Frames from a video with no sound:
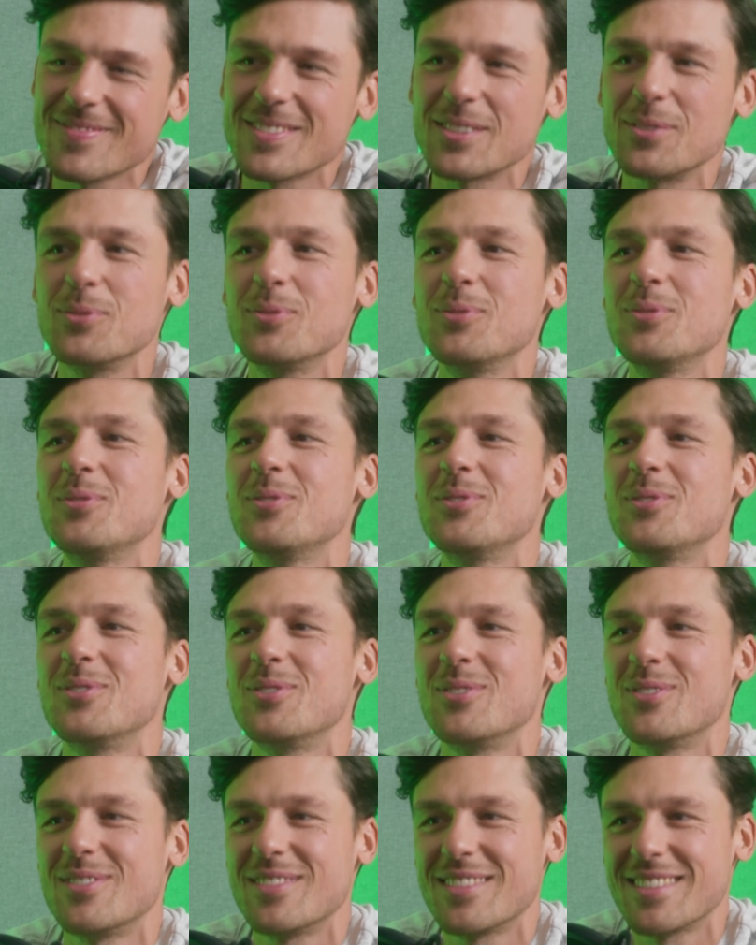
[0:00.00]

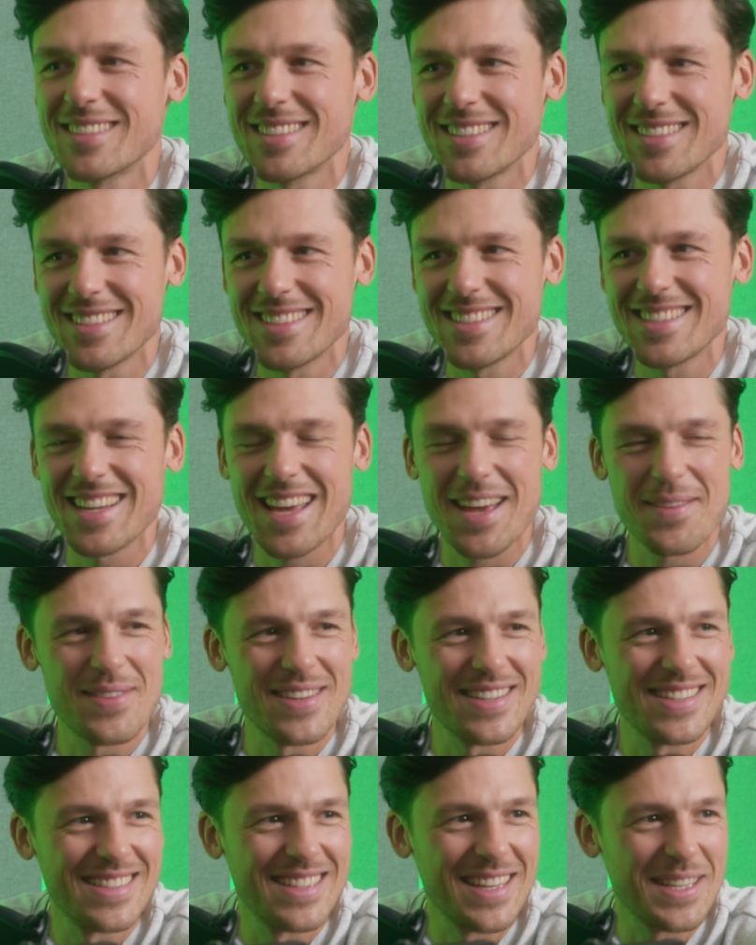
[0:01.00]
Ooh, damn
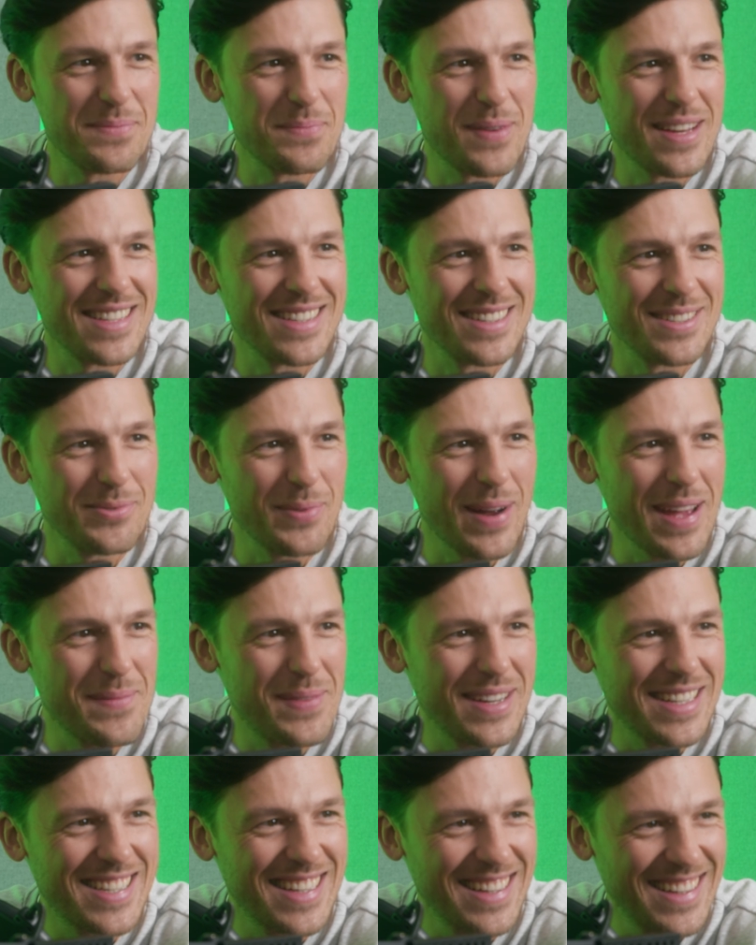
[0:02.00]
it, that's better, way
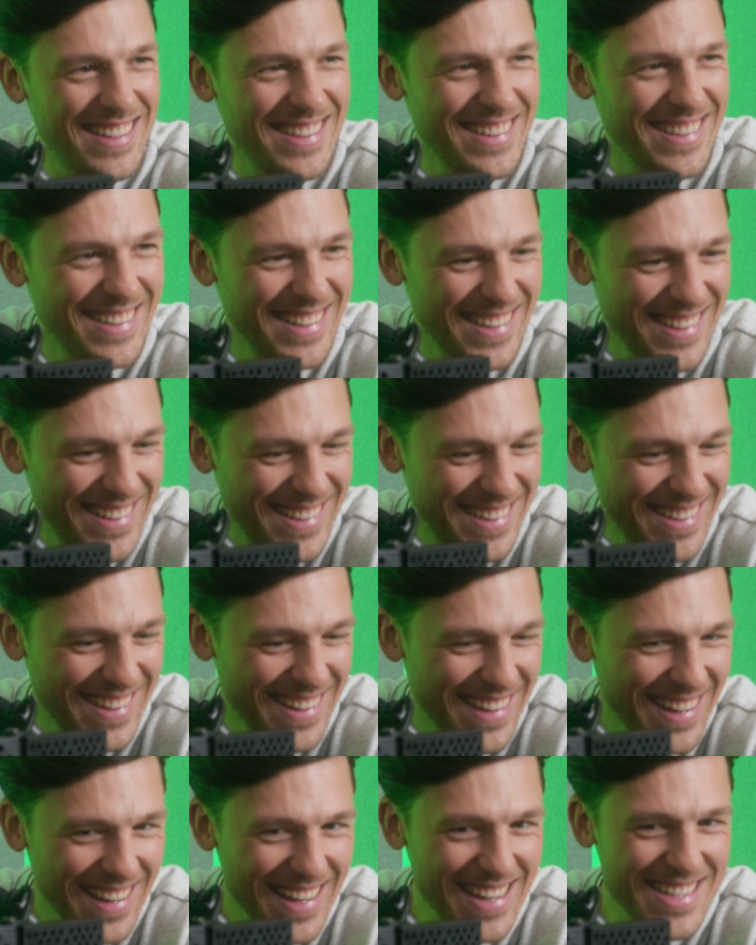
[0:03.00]
better.
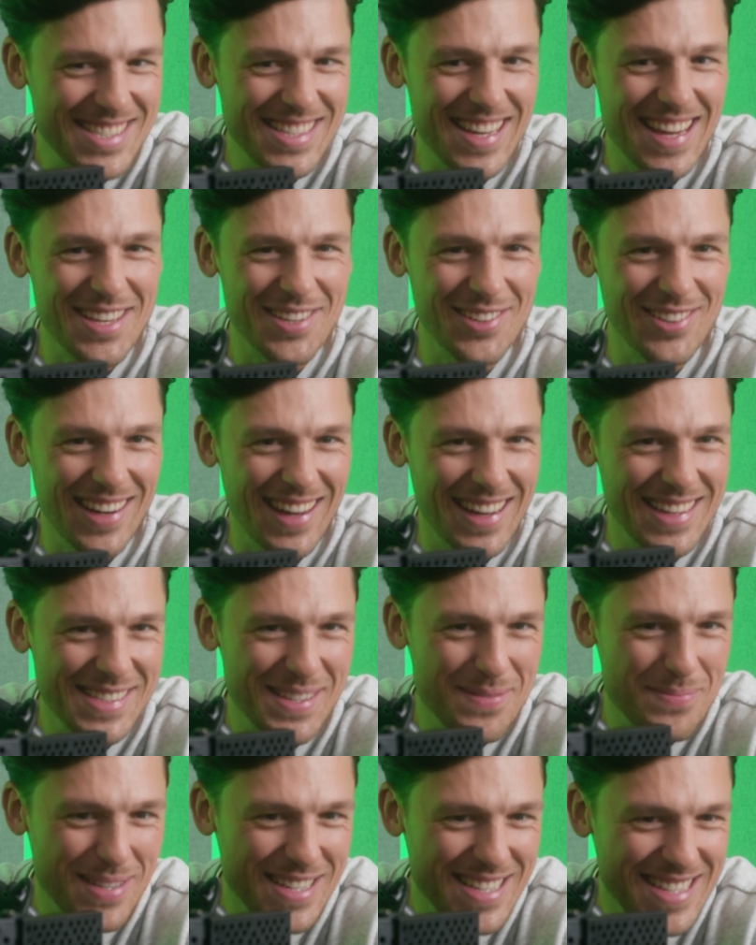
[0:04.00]
Let's take your
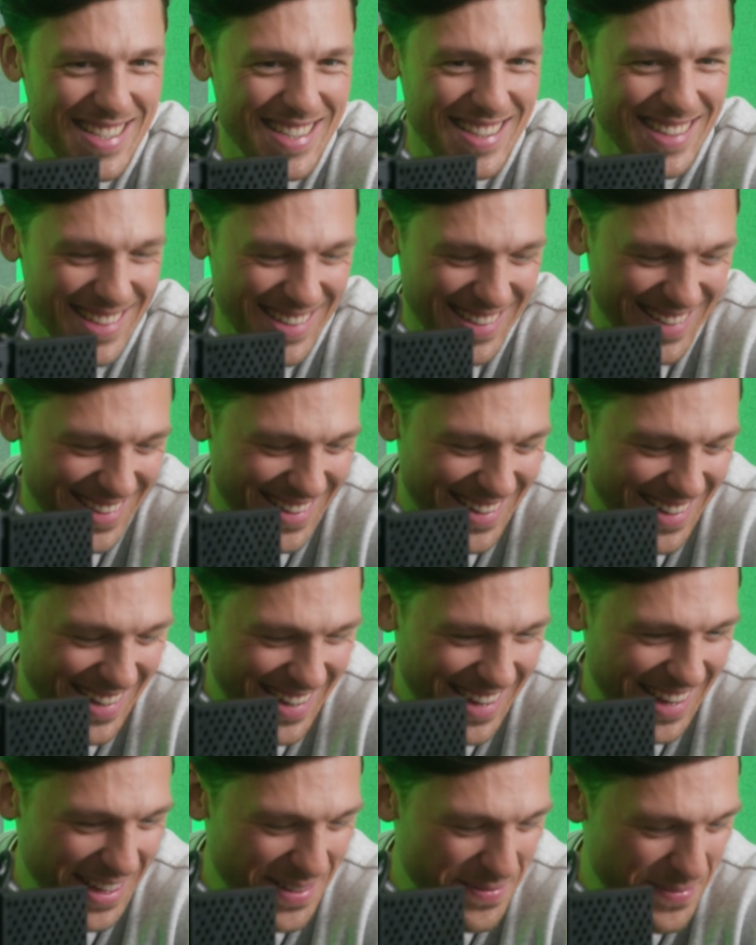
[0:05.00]
answer, please.
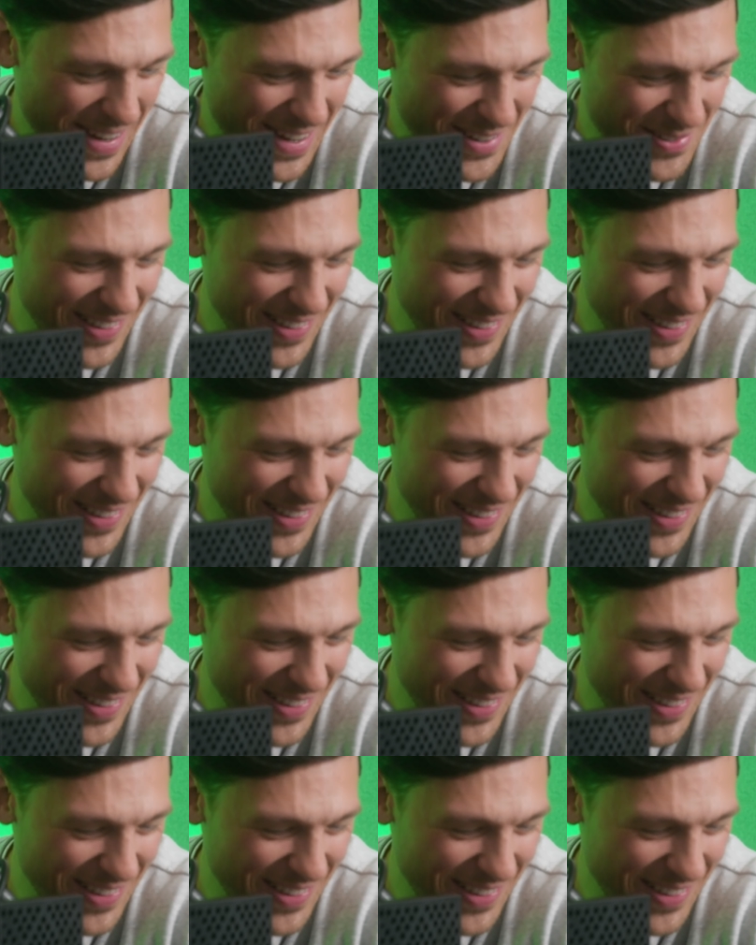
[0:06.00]
Cut my